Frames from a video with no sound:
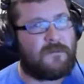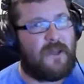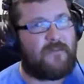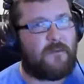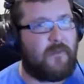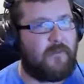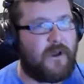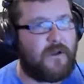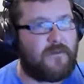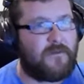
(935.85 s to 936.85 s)
after it
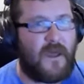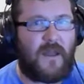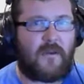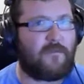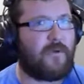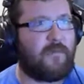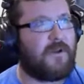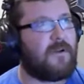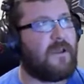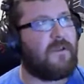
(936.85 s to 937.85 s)
premiered, if not on
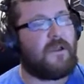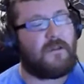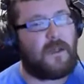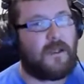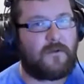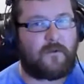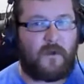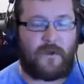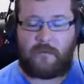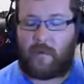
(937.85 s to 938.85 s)
premiere night. I don't
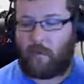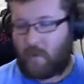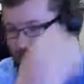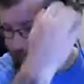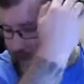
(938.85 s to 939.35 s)
quite remember.